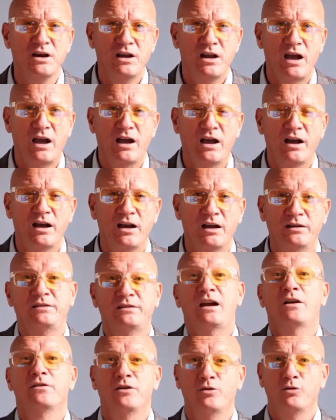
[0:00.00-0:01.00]

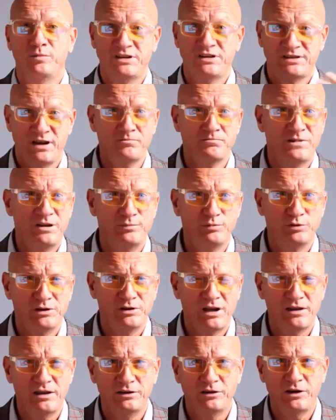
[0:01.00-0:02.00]
Now, there will be some people
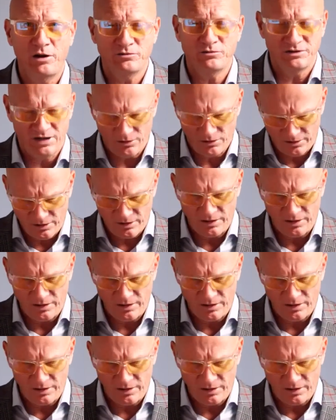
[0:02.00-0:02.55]
here that don't